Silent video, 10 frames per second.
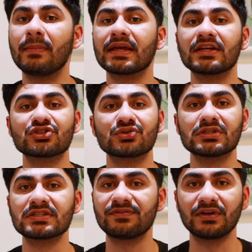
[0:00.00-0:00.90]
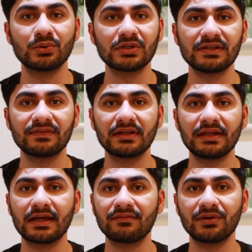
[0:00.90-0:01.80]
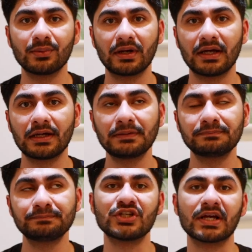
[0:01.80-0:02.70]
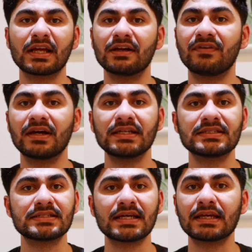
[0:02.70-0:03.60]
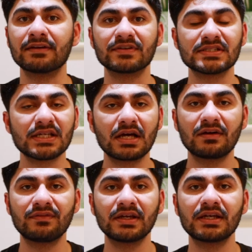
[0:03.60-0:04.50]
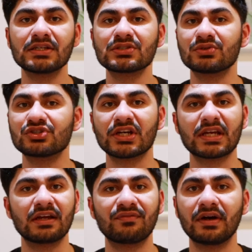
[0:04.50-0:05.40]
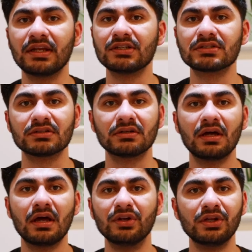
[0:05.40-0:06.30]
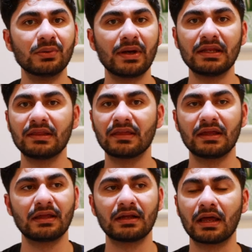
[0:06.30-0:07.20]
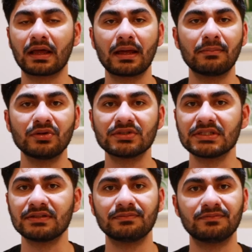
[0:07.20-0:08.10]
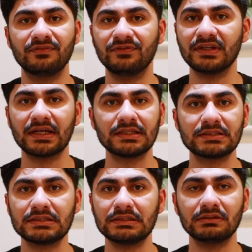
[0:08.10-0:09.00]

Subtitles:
making sure it's filled evenly everywhere, checking if I need to take it for service, or checking if I need to renew anything like MOT, VAT,